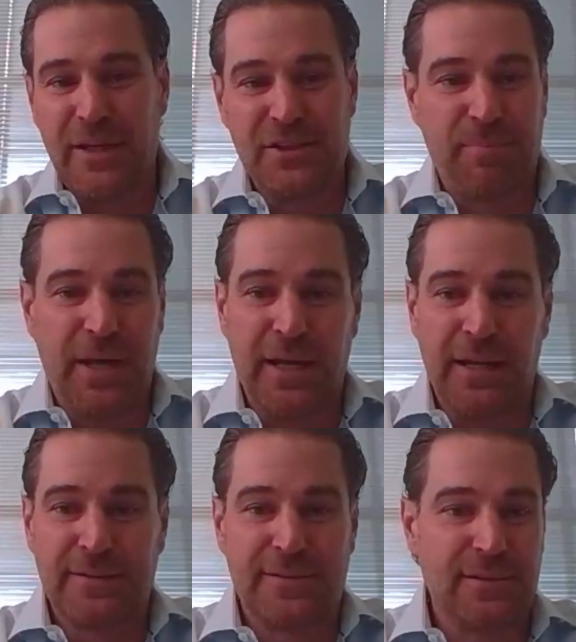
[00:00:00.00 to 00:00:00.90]
based
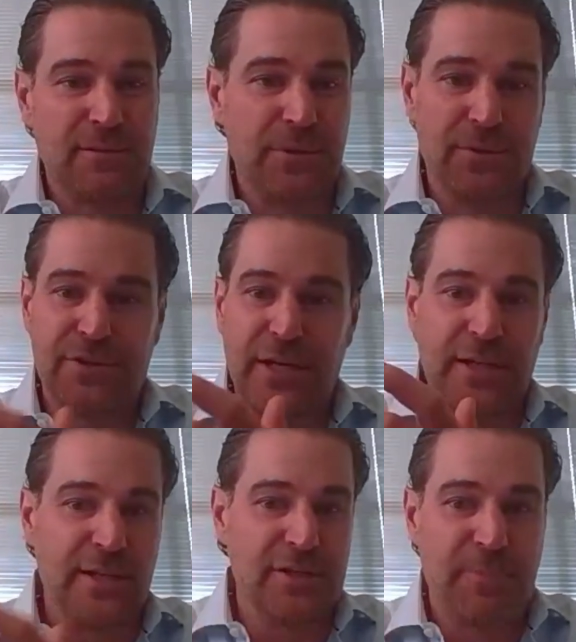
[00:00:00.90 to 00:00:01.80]
paint. We were
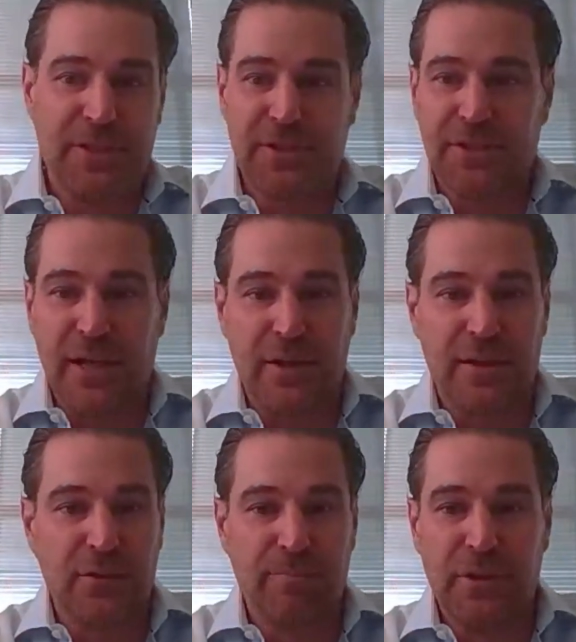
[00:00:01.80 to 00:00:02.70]
taking the asbestos out of
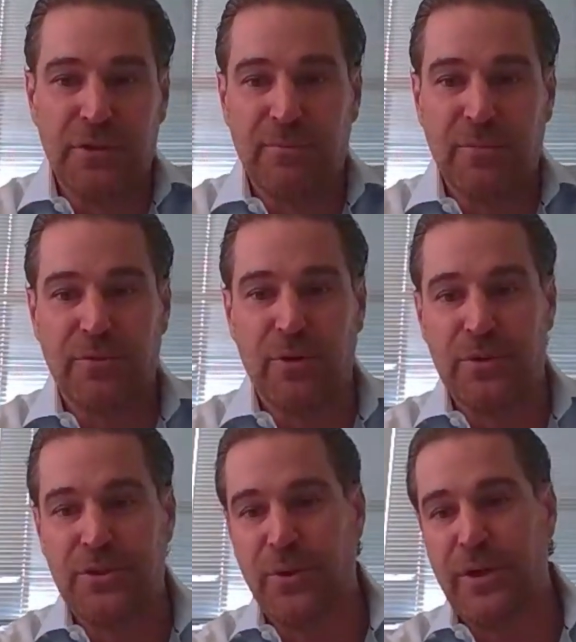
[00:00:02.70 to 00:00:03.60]
the old building before we
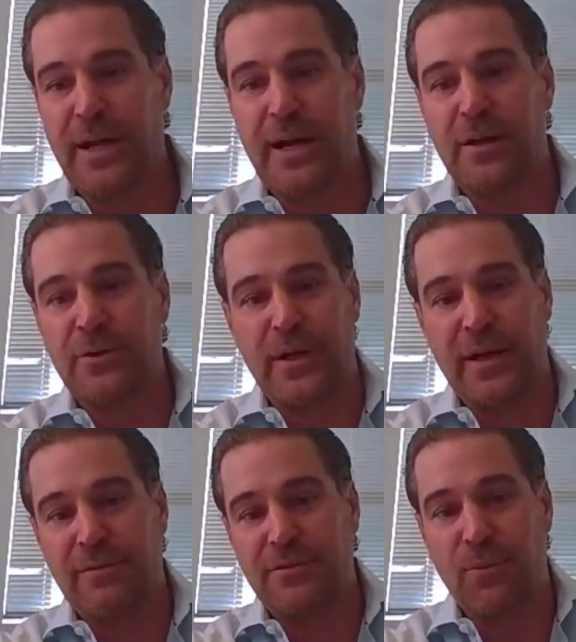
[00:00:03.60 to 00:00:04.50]
tore it down. We
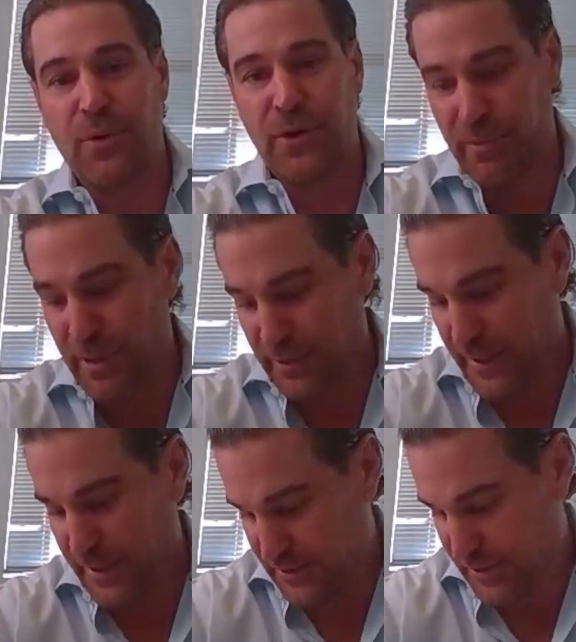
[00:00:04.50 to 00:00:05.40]
didn't have to worry about that